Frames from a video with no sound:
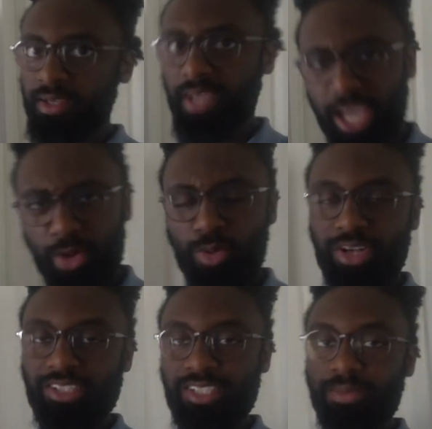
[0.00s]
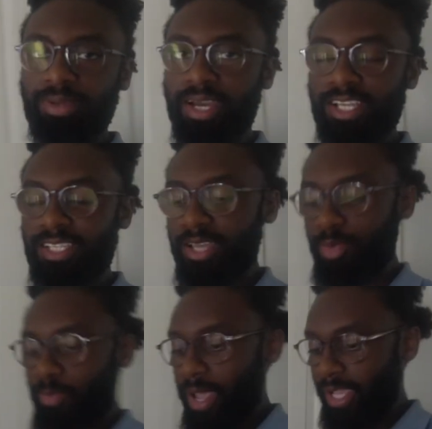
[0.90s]
Hey, what is up, guys? Hey,
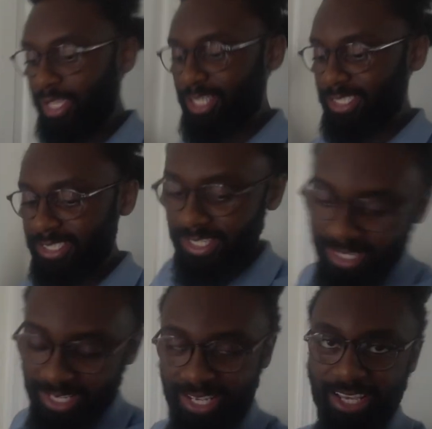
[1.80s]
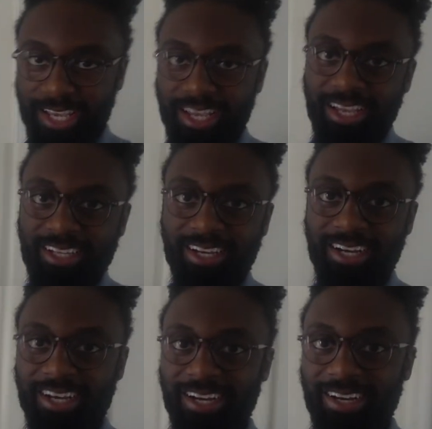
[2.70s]
we back in the city.
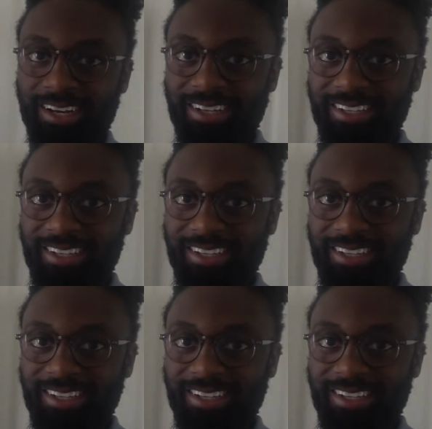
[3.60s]
Uh,